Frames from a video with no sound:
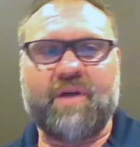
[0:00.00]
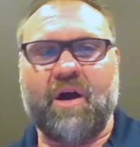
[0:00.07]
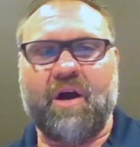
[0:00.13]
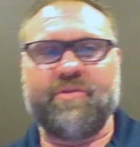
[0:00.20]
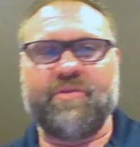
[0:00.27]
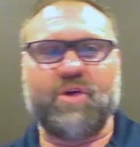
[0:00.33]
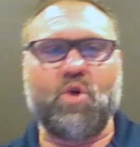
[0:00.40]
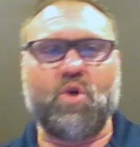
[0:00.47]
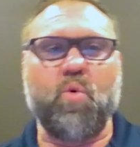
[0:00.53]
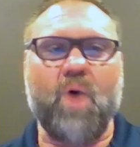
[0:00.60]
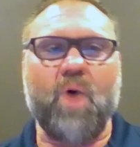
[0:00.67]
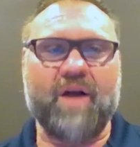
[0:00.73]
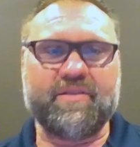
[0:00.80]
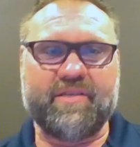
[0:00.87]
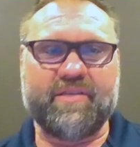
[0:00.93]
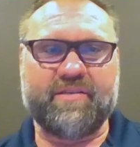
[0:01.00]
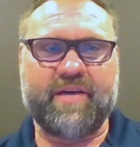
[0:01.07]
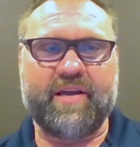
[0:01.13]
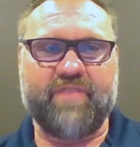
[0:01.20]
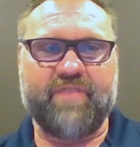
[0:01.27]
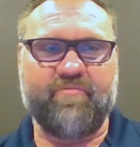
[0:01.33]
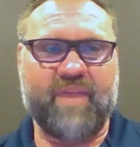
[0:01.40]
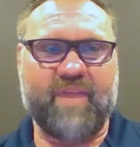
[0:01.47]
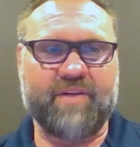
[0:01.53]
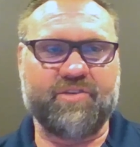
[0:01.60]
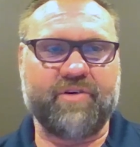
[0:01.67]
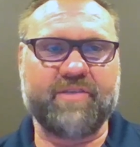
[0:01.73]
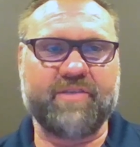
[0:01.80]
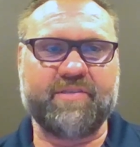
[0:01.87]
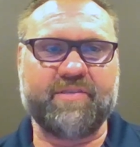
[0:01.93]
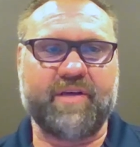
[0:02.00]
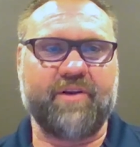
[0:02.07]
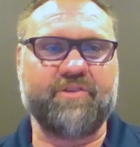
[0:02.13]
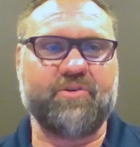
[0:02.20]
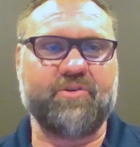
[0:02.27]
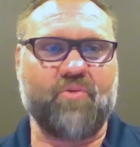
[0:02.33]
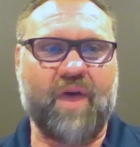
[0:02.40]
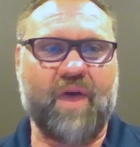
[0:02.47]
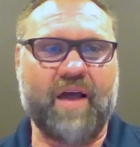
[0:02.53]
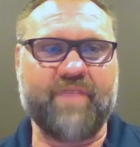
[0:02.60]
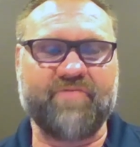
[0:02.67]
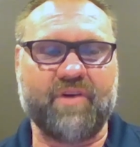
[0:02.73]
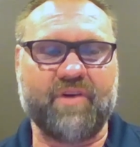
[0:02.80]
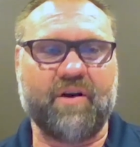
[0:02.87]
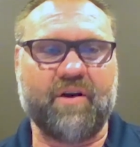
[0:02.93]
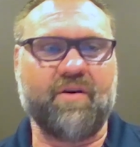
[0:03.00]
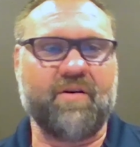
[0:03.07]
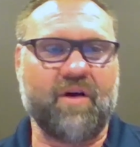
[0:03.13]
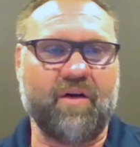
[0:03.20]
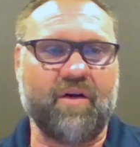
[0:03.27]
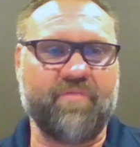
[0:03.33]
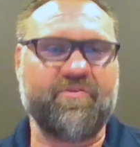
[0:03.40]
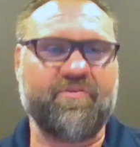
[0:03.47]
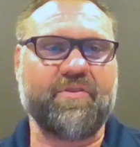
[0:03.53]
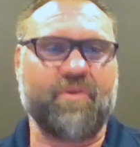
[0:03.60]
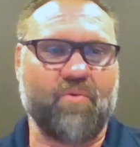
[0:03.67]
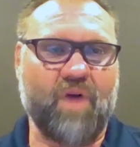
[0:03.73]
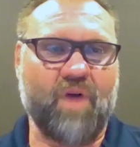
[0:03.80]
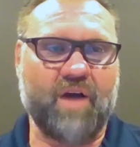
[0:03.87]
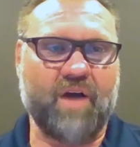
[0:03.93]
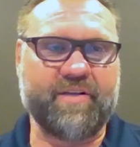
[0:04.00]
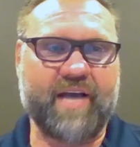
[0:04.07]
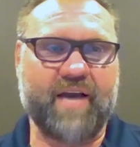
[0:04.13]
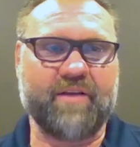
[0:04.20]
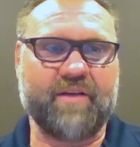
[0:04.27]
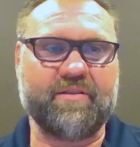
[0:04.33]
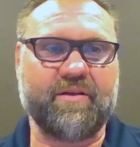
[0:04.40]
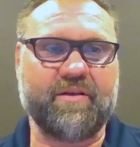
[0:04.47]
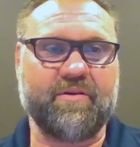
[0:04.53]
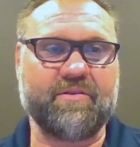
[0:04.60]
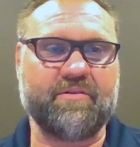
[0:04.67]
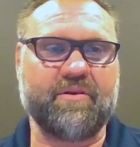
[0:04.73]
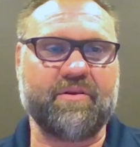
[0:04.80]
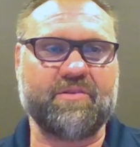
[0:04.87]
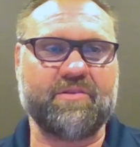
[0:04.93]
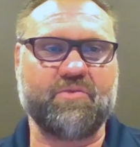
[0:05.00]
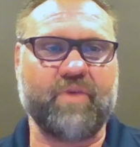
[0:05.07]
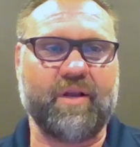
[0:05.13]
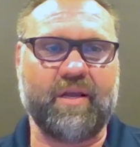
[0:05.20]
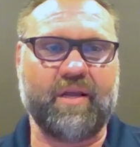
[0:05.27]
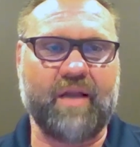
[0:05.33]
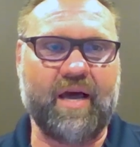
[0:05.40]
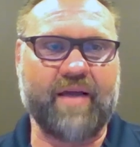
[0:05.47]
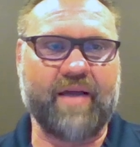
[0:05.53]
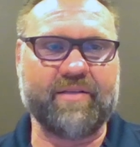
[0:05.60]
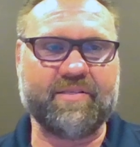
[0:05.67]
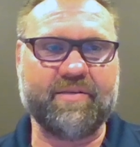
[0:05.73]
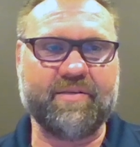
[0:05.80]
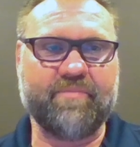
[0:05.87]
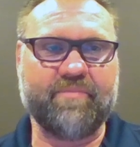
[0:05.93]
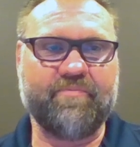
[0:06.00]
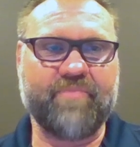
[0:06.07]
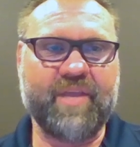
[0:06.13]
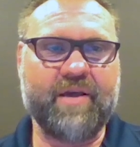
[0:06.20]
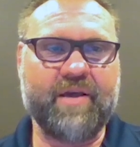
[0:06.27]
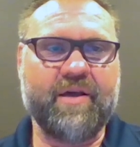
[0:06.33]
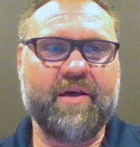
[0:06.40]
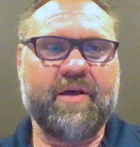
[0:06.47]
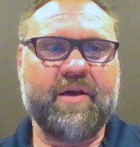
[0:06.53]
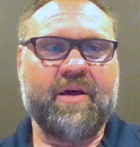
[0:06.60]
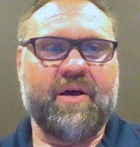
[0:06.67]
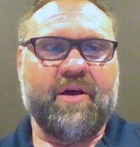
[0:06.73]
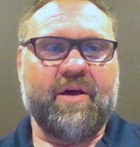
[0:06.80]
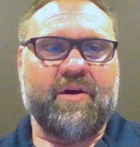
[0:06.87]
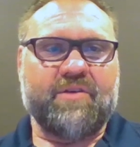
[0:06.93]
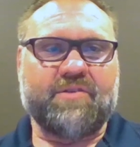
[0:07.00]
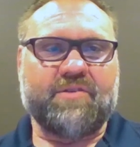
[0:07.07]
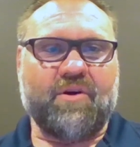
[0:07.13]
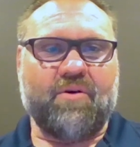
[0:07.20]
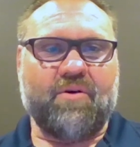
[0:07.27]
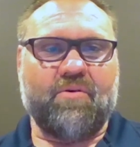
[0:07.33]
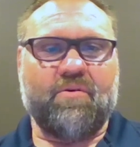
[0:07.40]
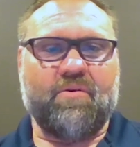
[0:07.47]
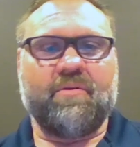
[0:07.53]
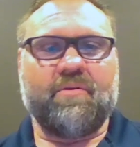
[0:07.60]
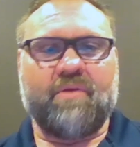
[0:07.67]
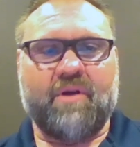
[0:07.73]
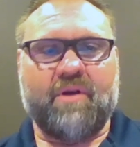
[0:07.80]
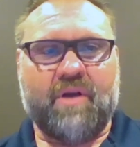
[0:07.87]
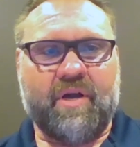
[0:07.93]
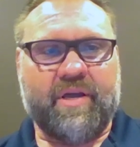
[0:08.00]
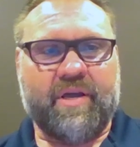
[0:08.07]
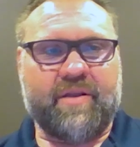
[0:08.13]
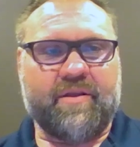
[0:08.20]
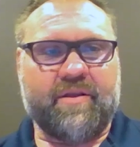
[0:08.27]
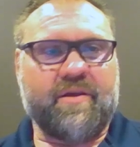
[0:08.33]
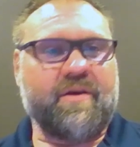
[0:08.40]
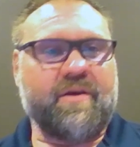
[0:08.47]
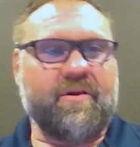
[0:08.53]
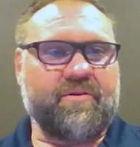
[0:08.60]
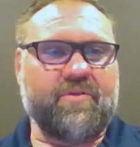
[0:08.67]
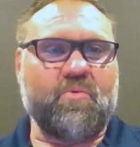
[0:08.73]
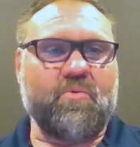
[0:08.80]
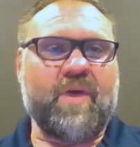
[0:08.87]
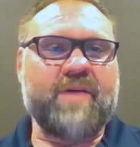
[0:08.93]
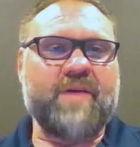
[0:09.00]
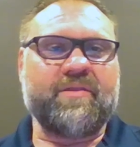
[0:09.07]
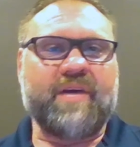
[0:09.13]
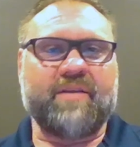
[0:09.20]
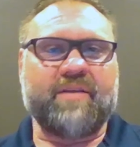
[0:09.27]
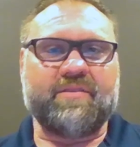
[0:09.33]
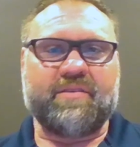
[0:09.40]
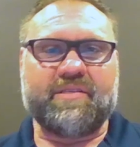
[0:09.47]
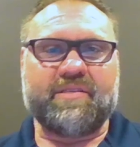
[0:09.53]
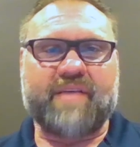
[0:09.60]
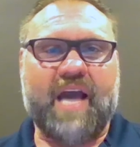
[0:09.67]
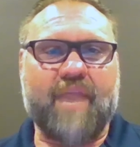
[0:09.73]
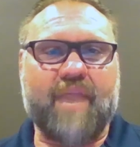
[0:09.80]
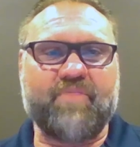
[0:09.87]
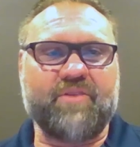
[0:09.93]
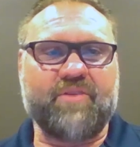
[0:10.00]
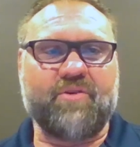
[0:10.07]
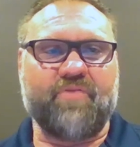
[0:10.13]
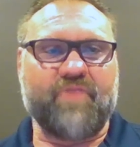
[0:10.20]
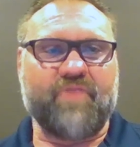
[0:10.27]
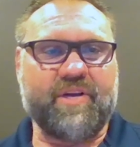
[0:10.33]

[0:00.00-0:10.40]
are the quantitative metrics that are derived of the raw data, the squiggly lines. So again, the way that this happened over